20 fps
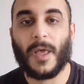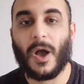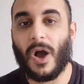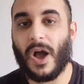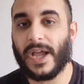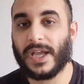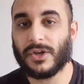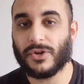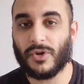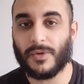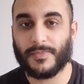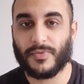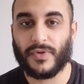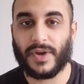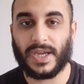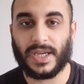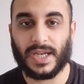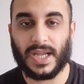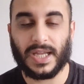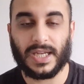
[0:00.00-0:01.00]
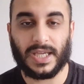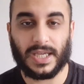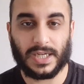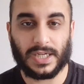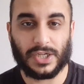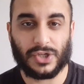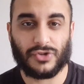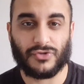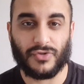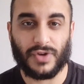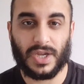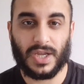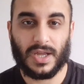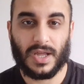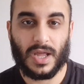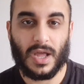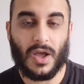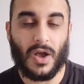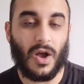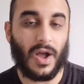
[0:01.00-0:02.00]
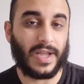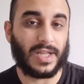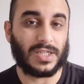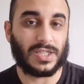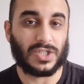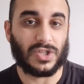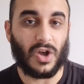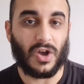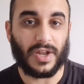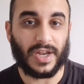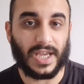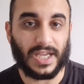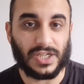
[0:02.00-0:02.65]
I can operate in any industry. I can start an